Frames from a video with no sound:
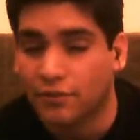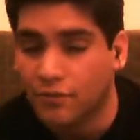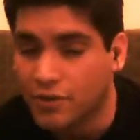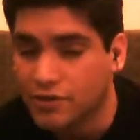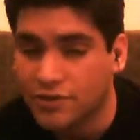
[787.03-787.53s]

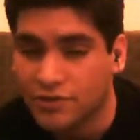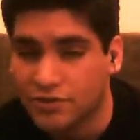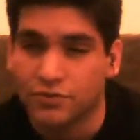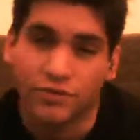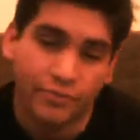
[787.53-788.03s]
Went
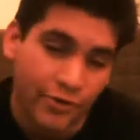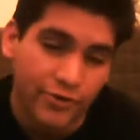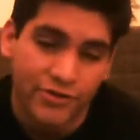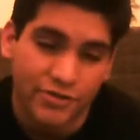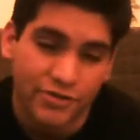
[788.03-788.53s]
to the
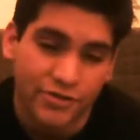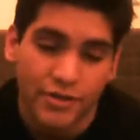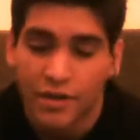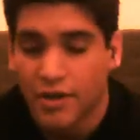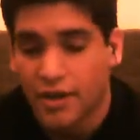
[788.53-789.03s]
bartender
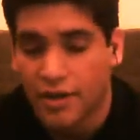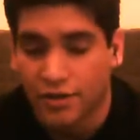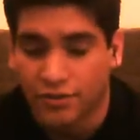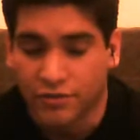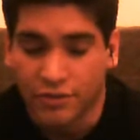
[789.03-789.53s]

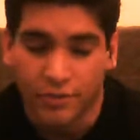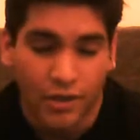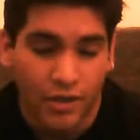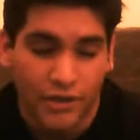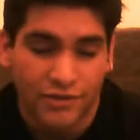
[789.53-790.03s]
and told him,
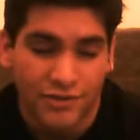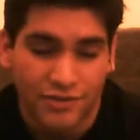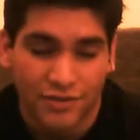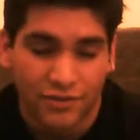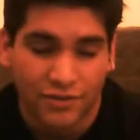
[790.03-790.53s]
hey,
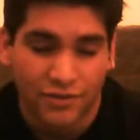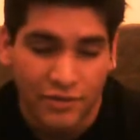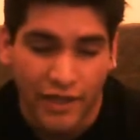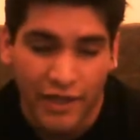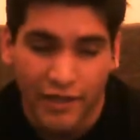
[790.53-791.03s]
this
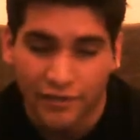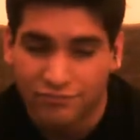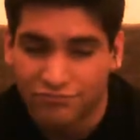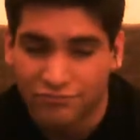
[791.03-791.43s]
old guy